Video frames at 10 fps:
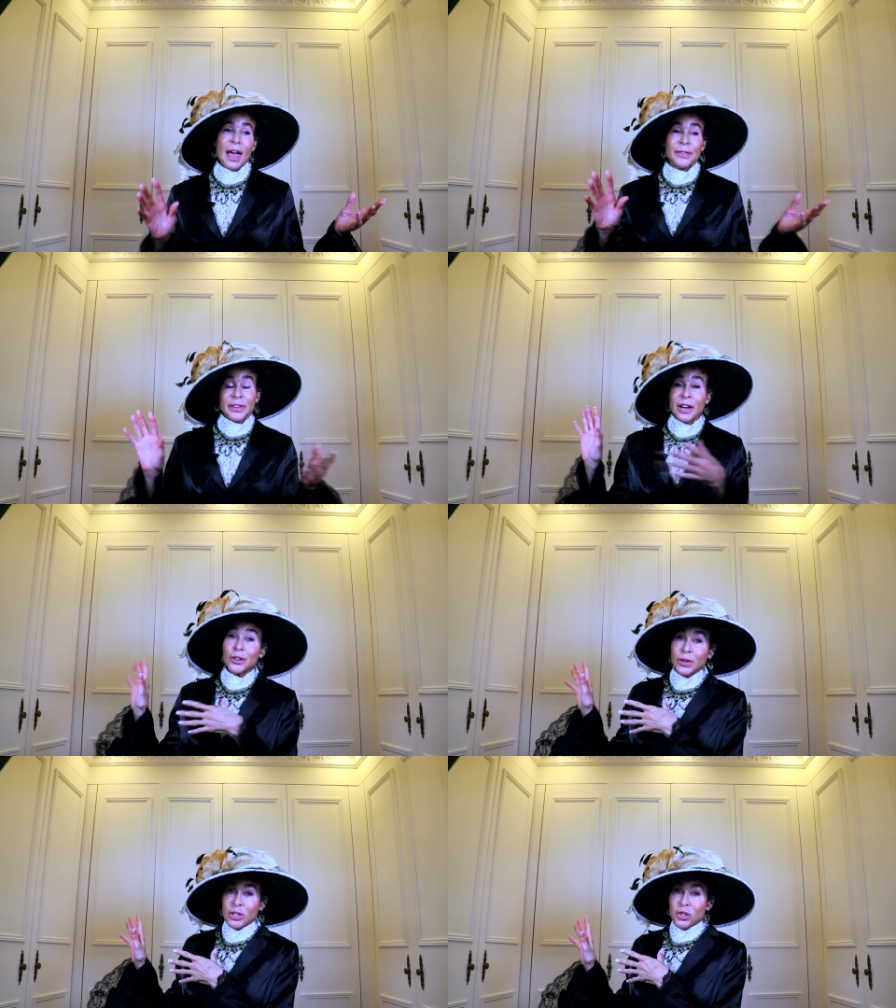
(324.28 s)
At the
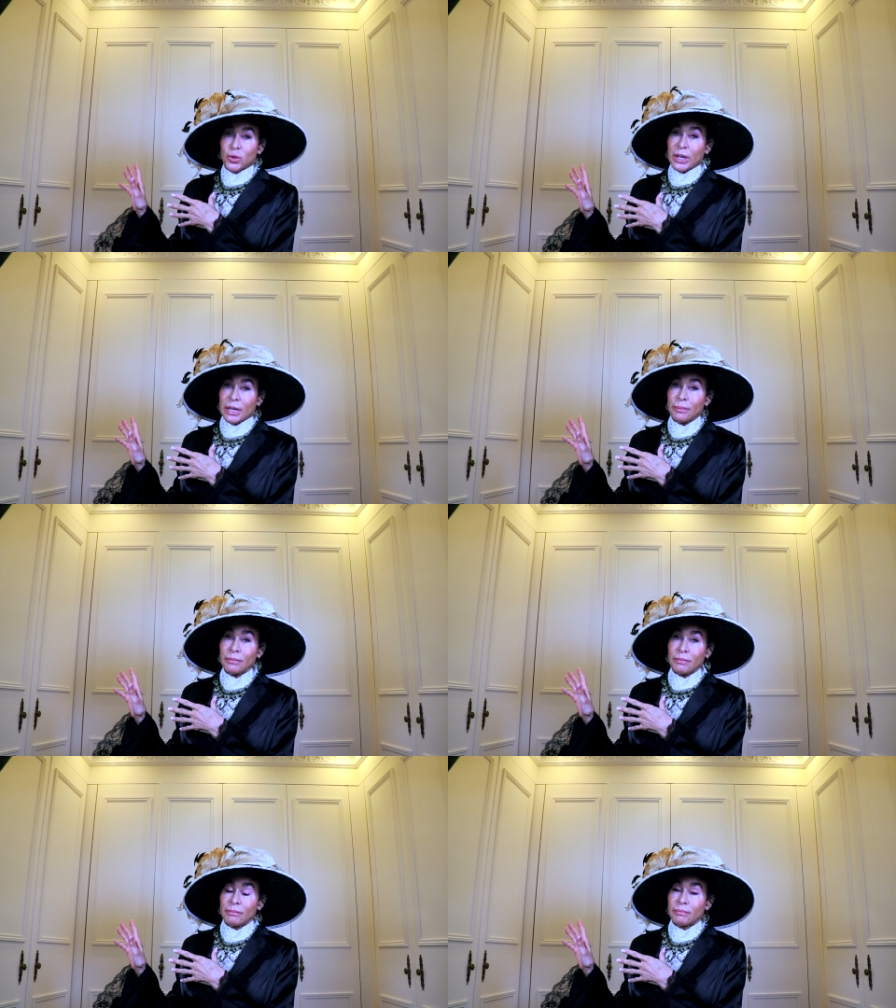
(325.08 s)
other
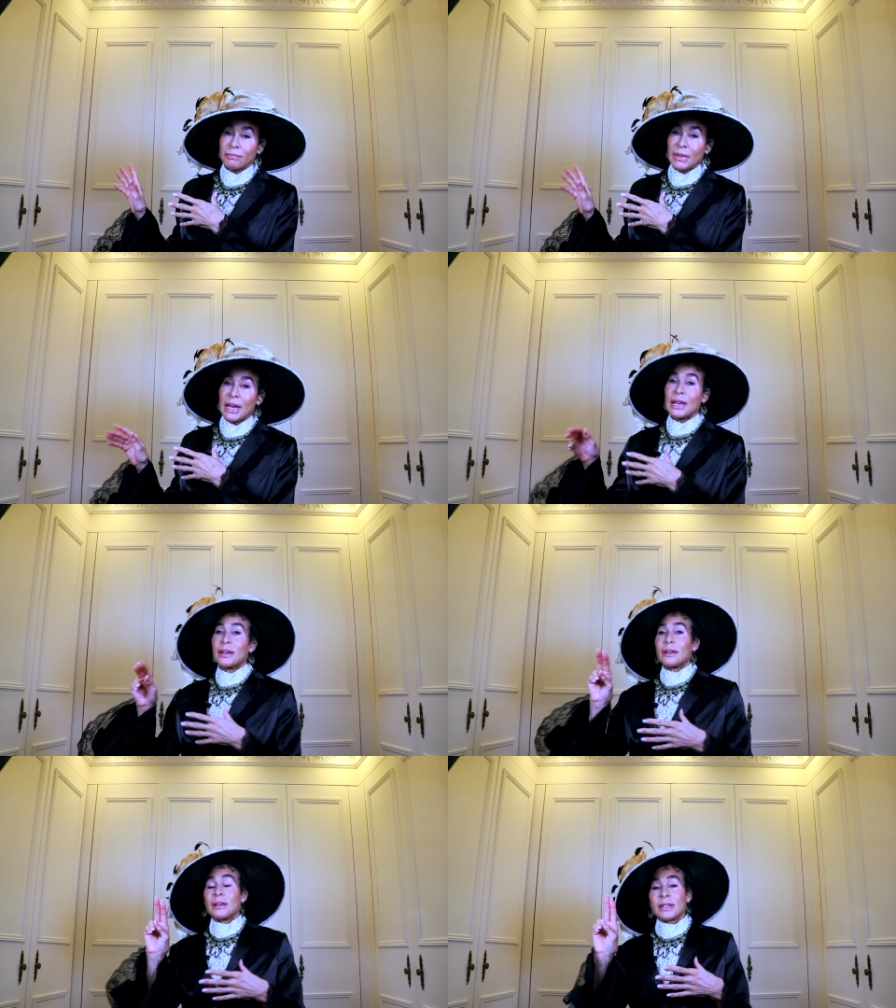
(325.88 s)
extreme
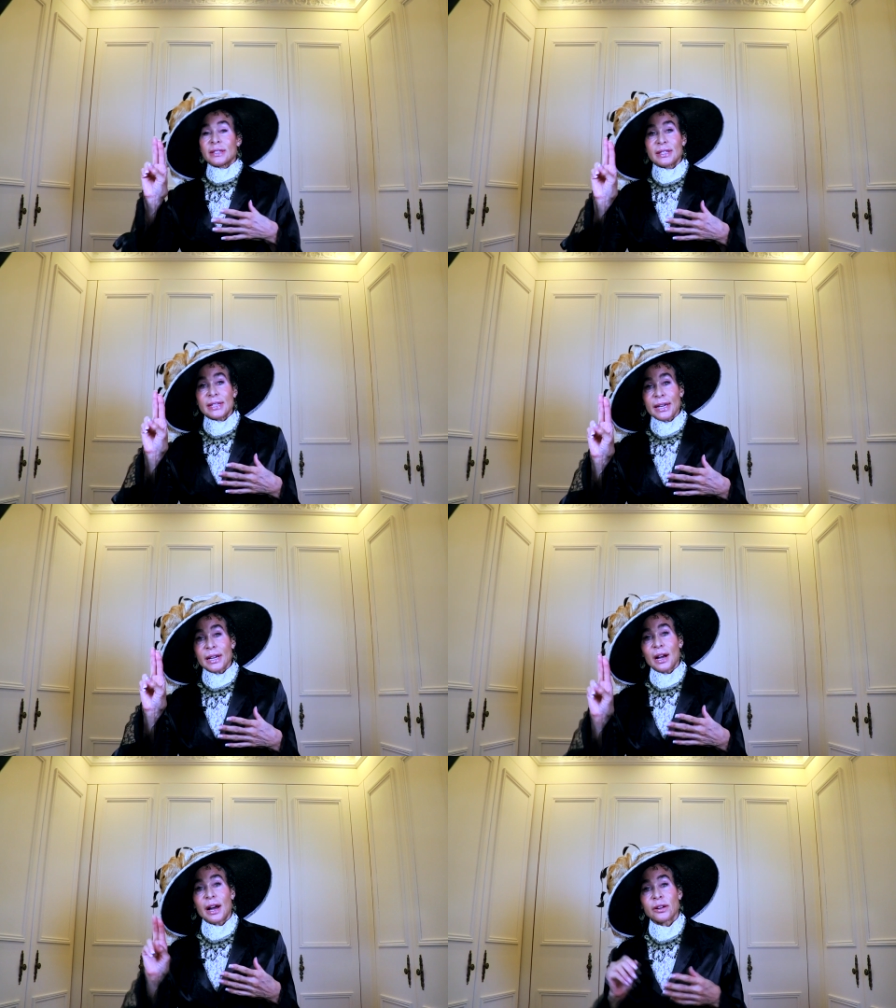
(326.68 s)
is the
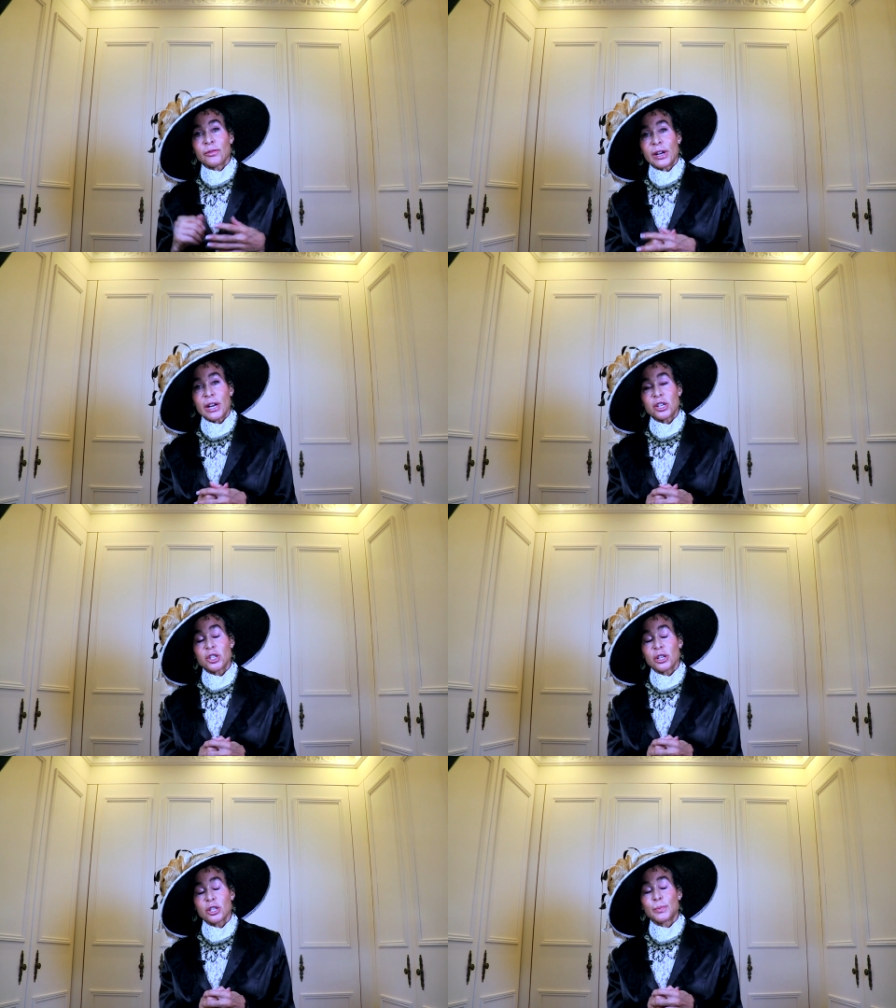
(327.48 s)
second kind of
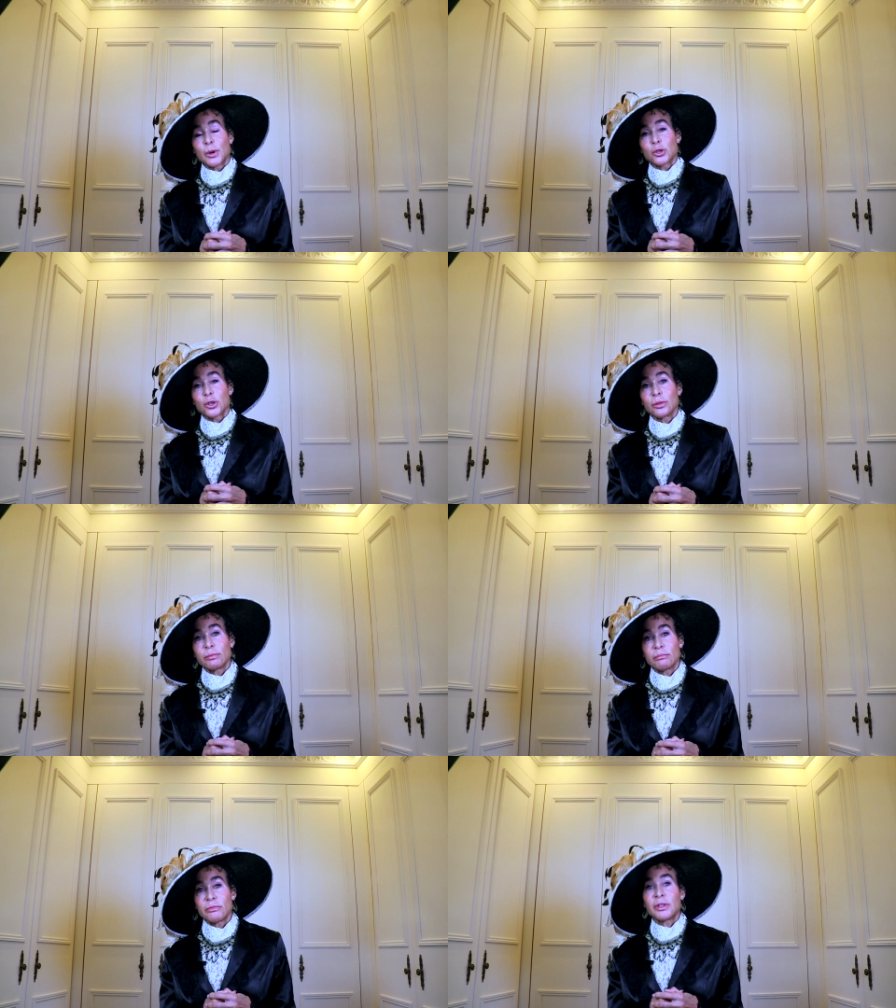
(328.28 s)
radiation exposure,
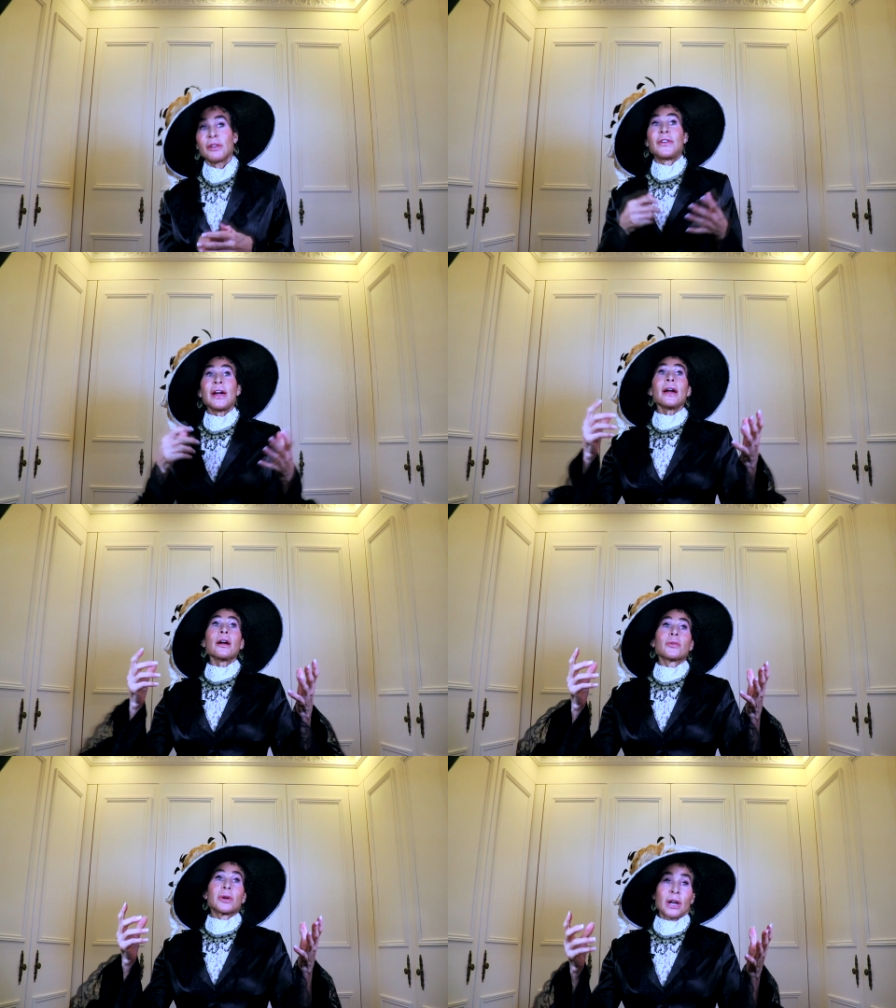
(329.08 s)
the
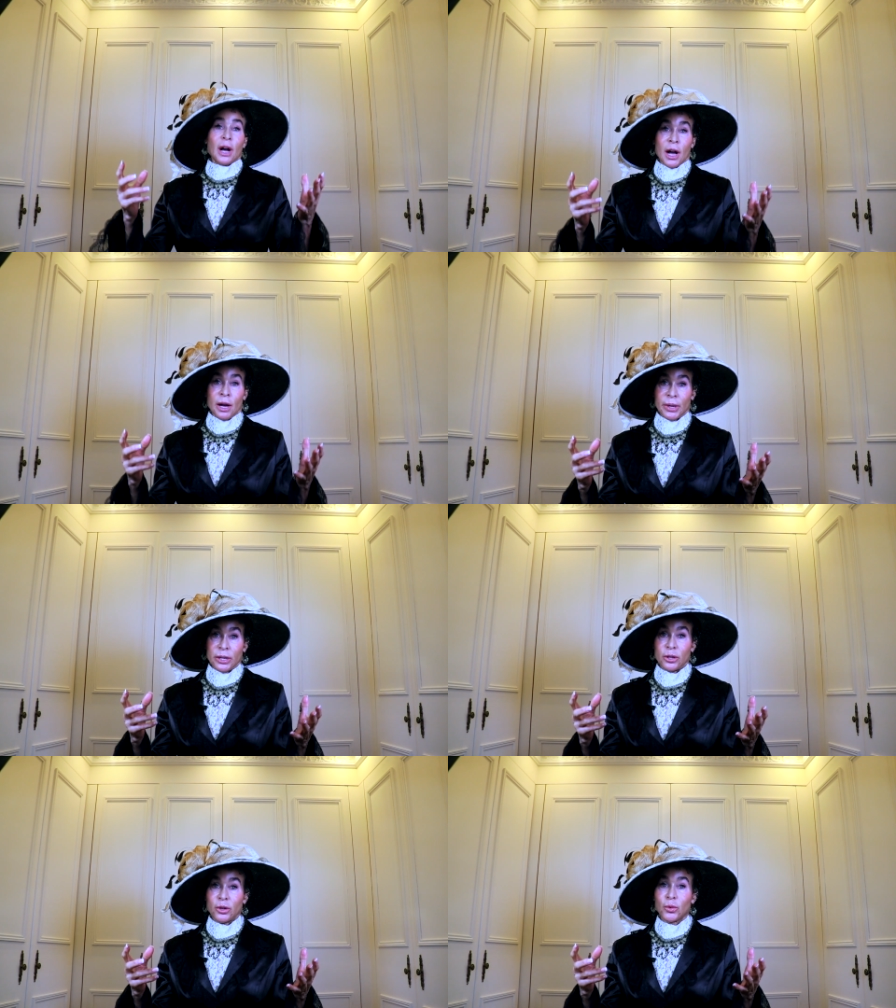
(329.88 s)
very
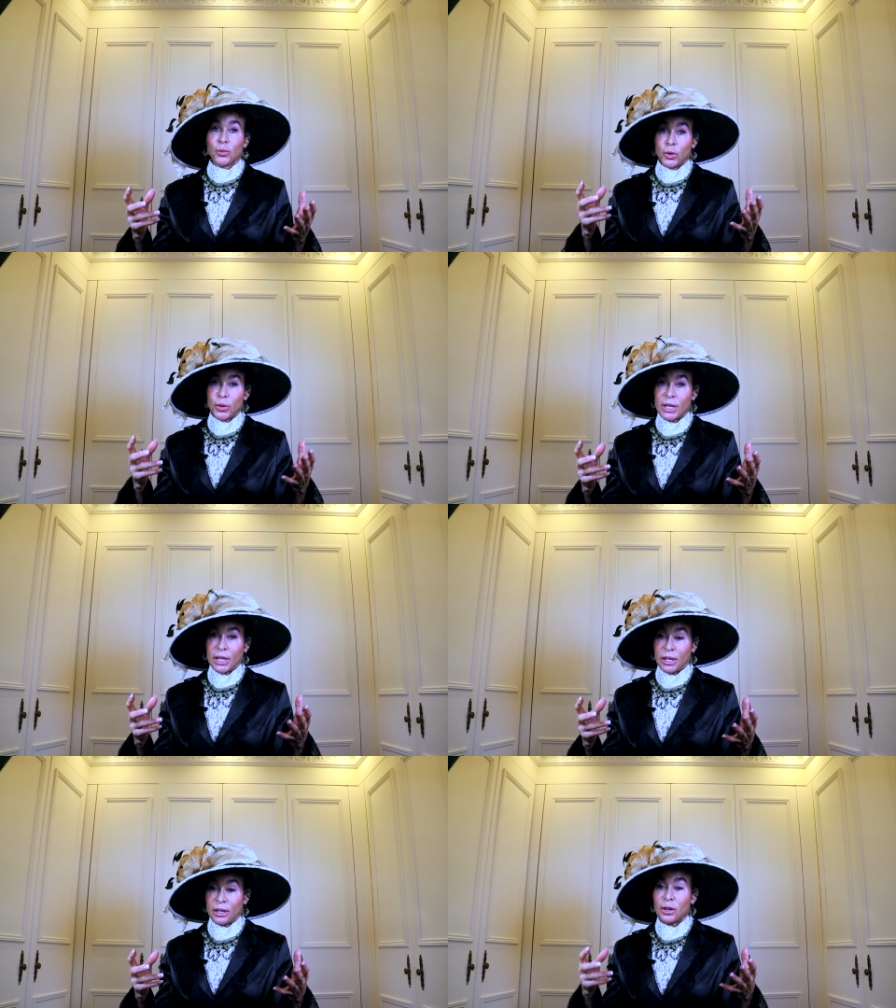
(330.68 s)
common
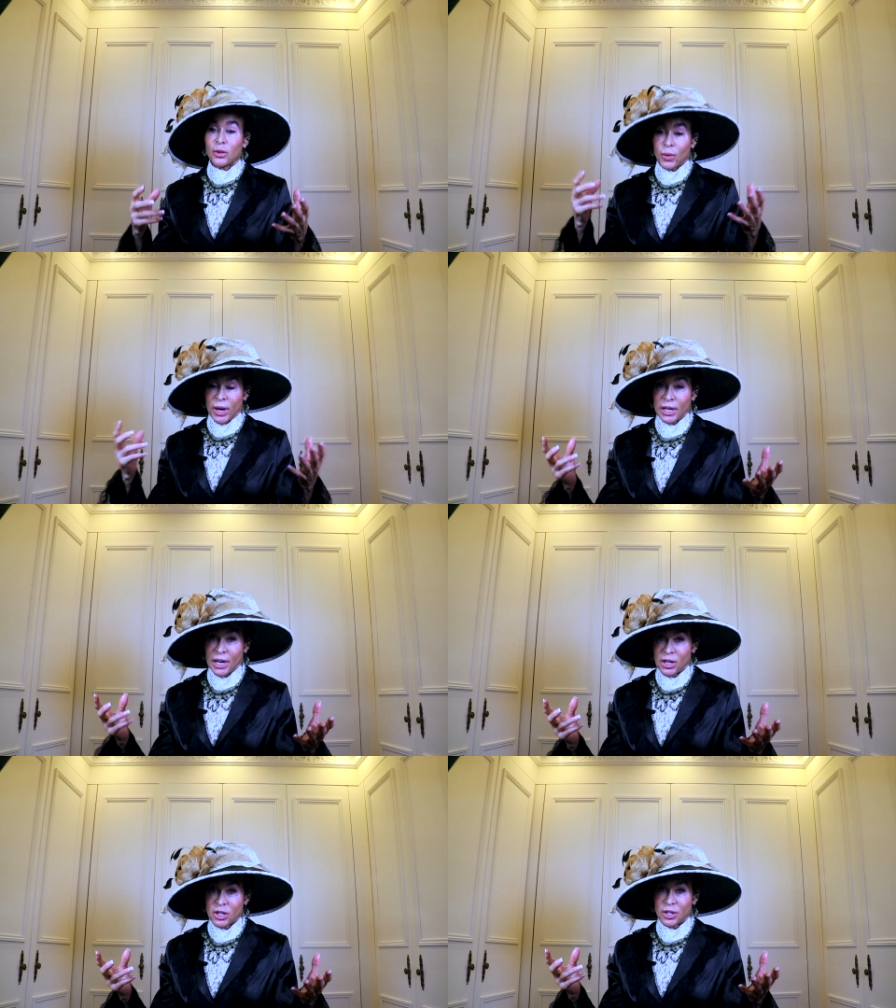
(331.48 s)
routine
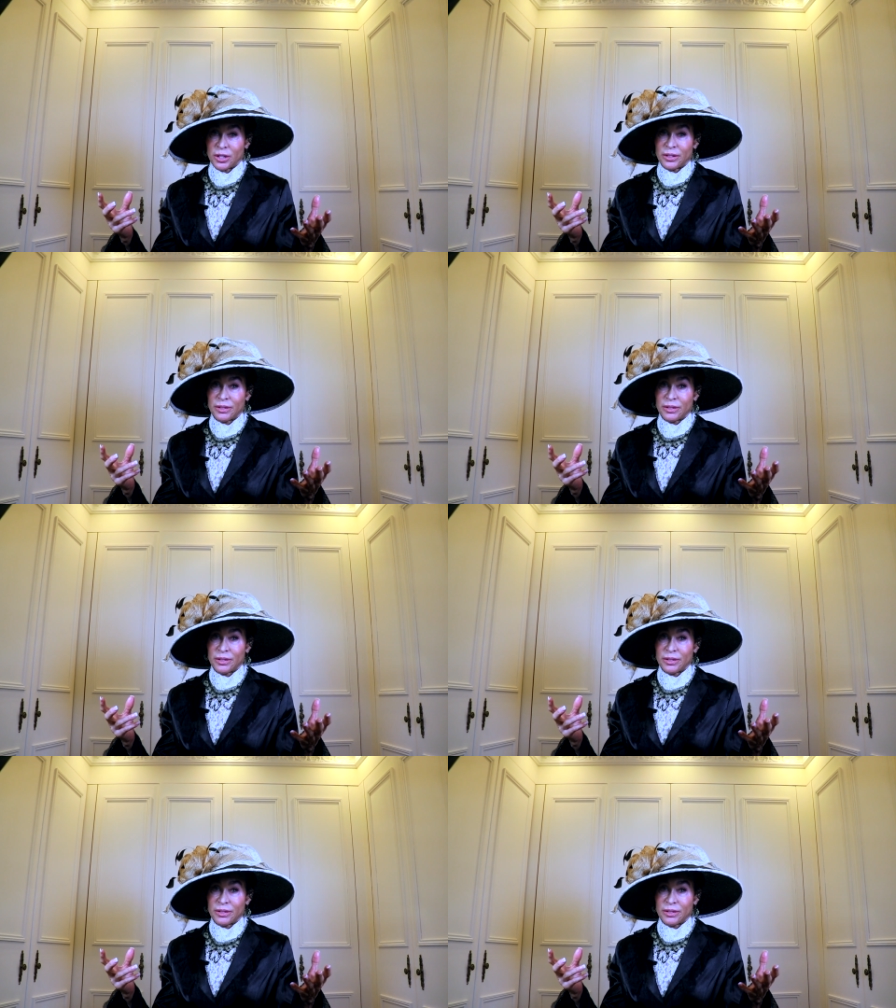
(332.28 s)
radiation.